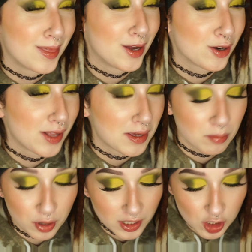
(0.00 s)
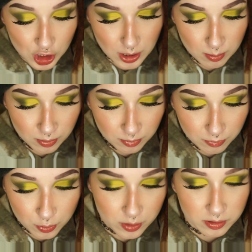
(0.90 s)
They're like pretty cheap
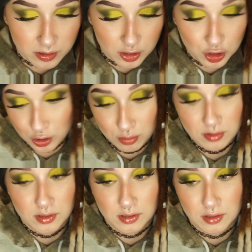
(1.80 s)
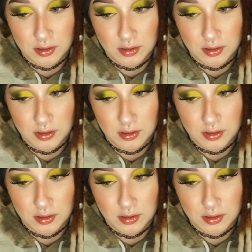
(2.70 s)
for shoes,